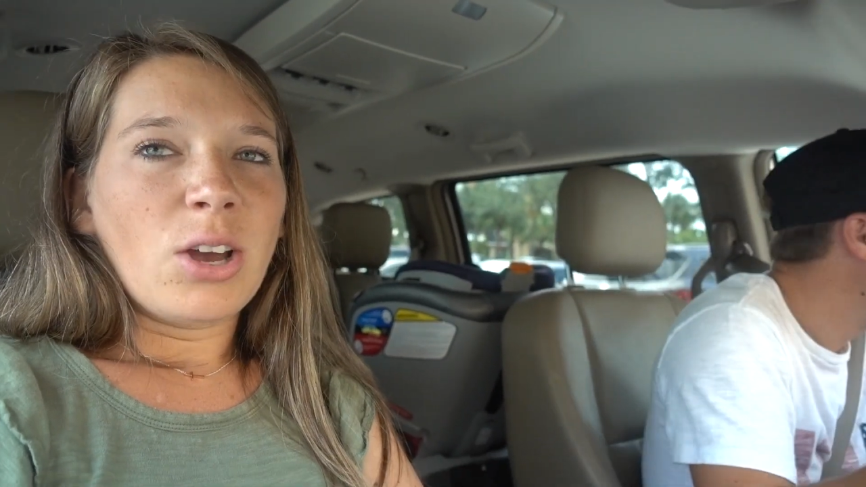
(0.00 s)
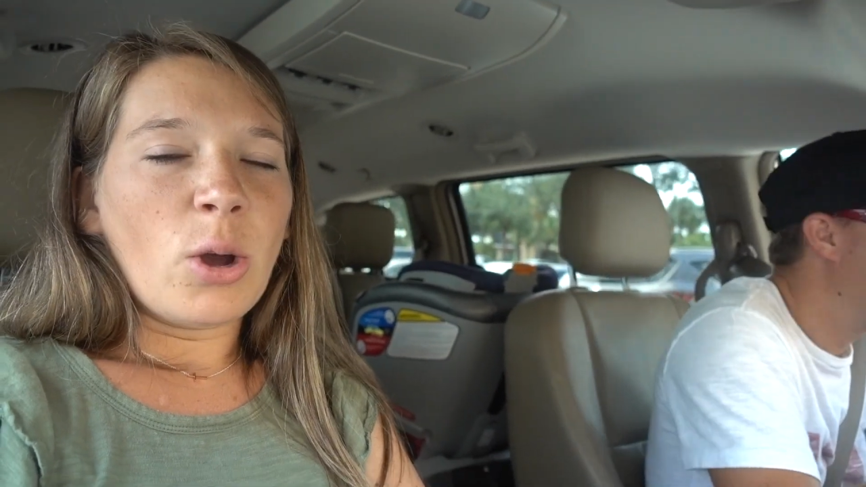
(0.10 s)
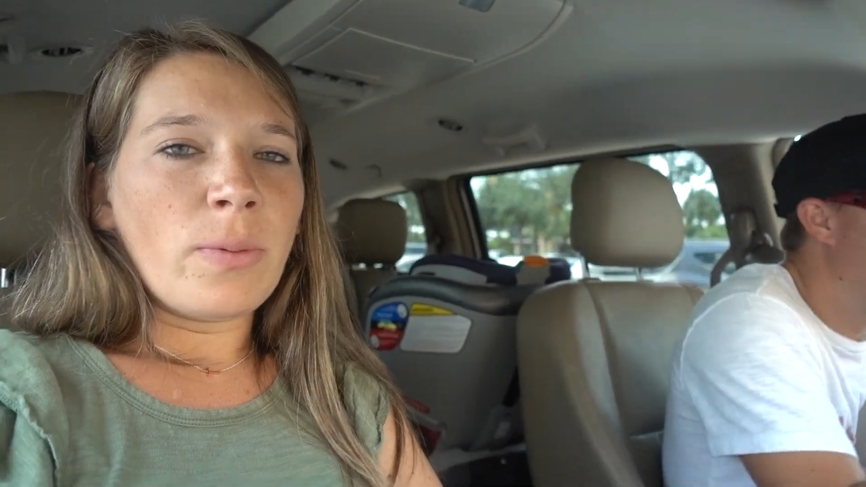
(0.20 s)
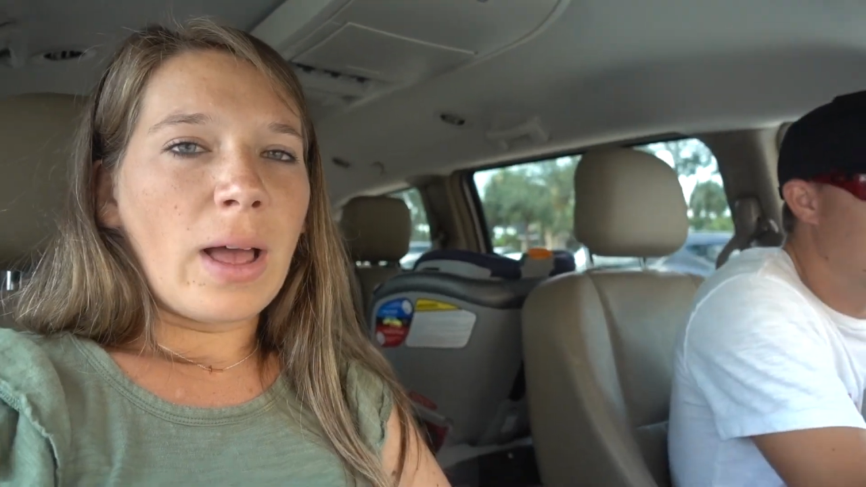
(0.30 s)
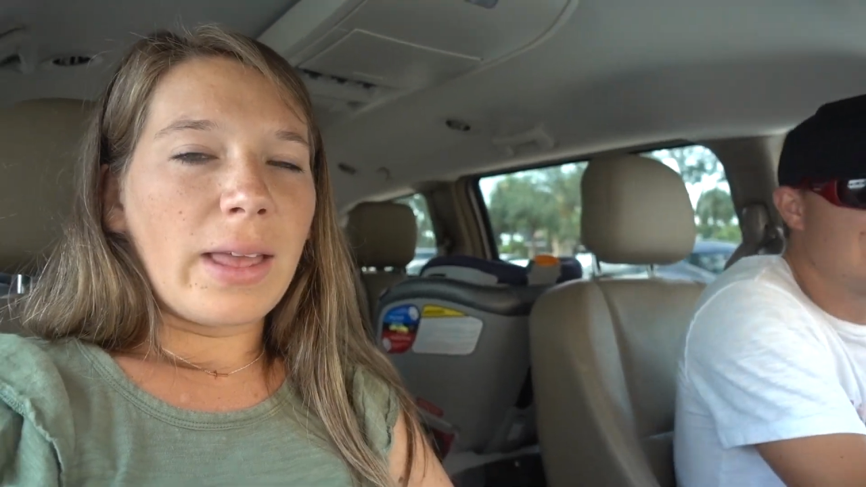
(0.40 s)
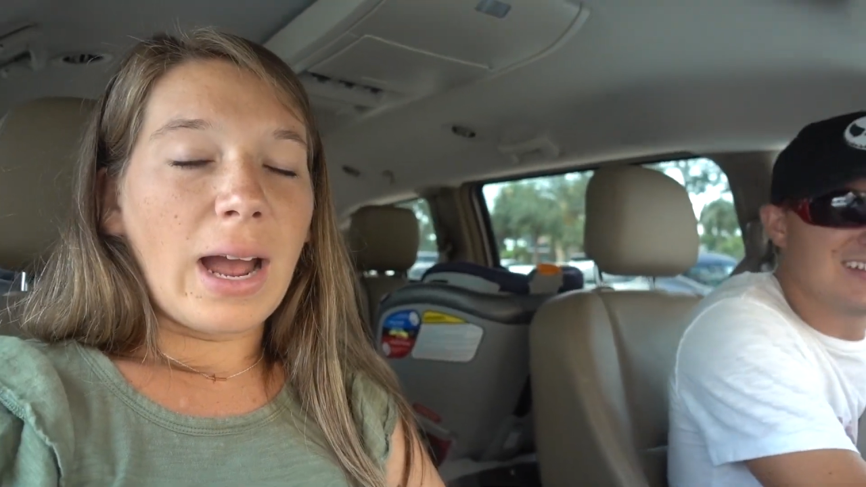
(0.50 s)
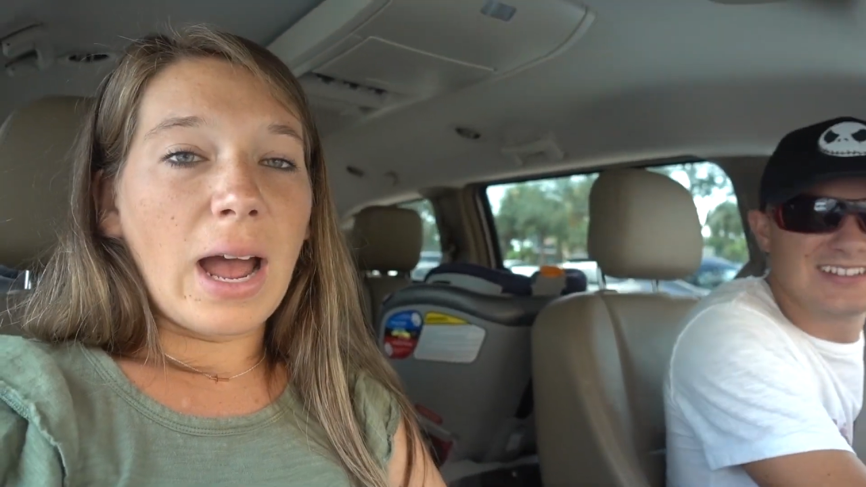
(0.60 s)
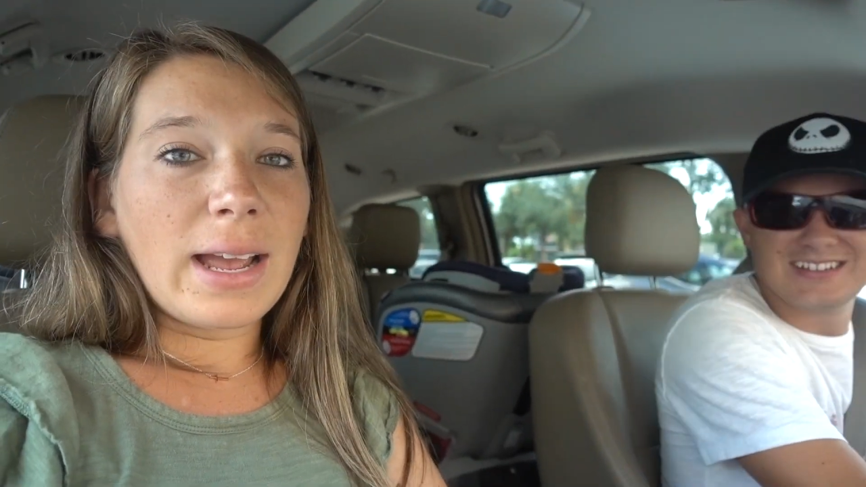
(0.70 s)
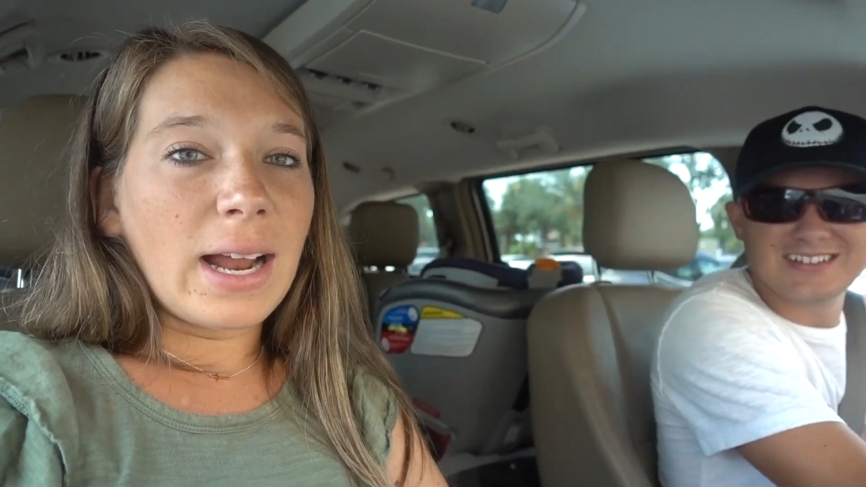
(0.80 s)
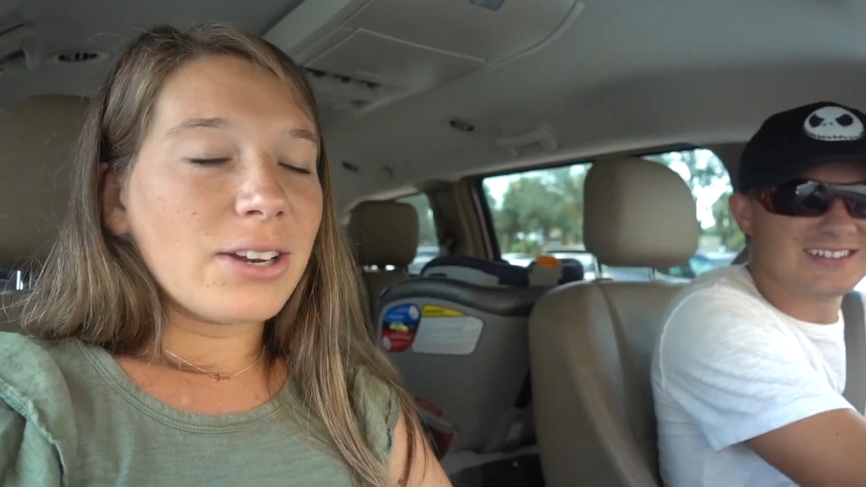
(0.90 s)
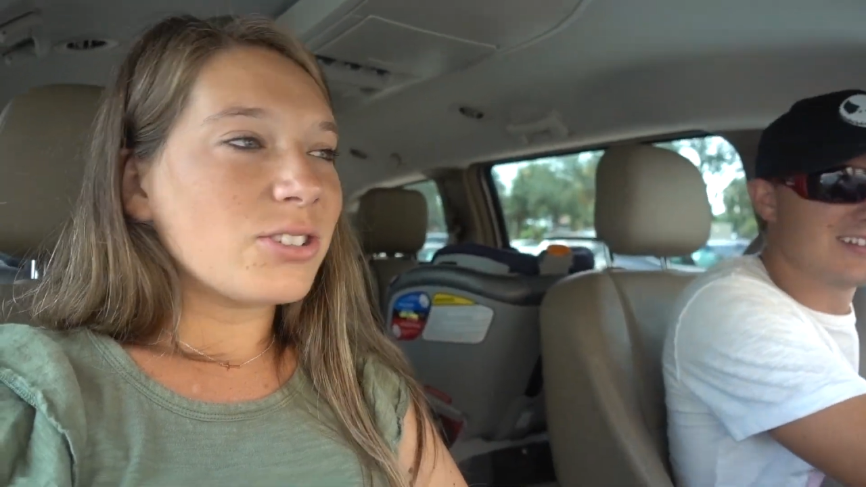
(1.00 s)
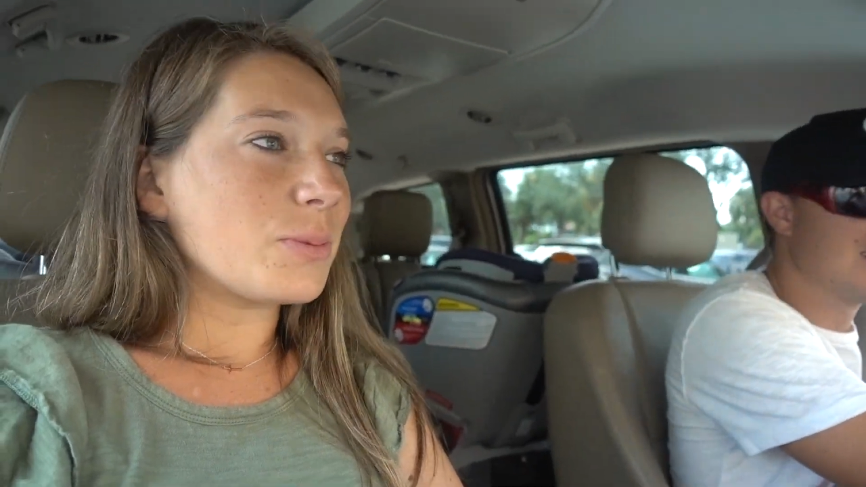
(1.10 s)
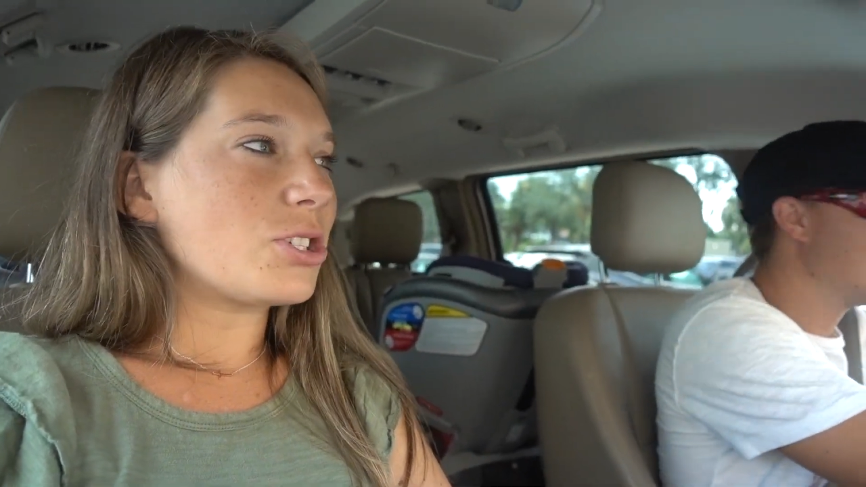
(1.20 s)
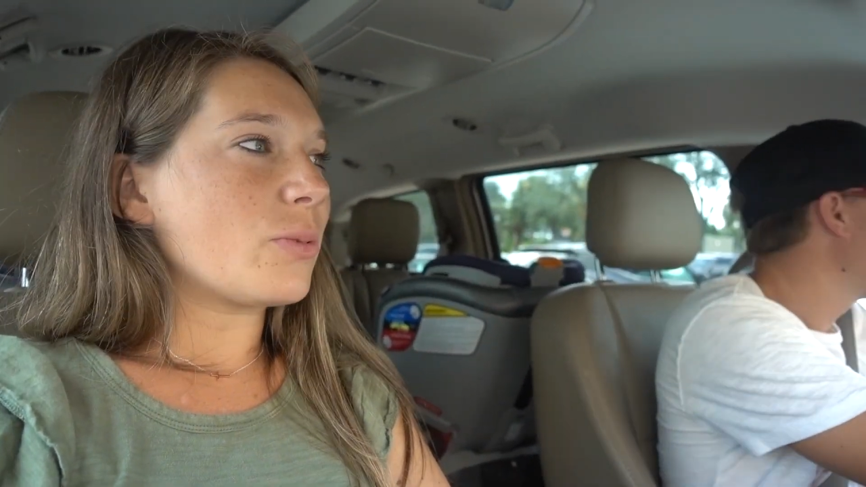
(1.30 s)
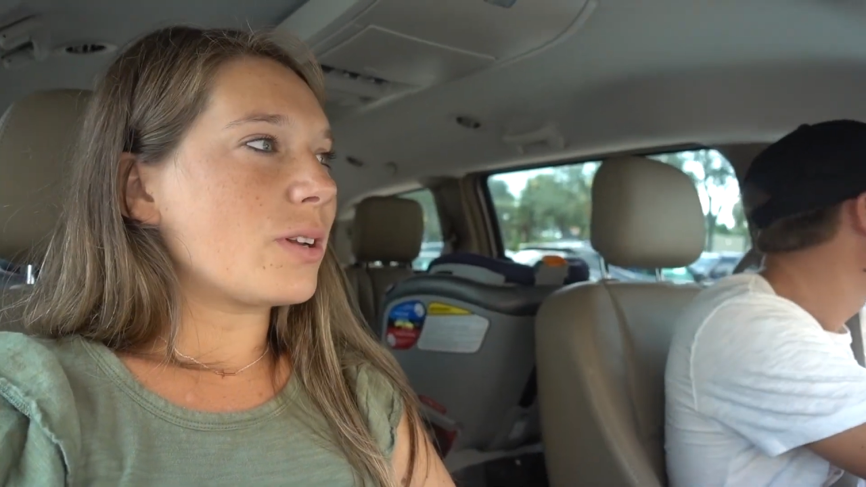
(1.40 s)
Hope, like, I kind of just wish it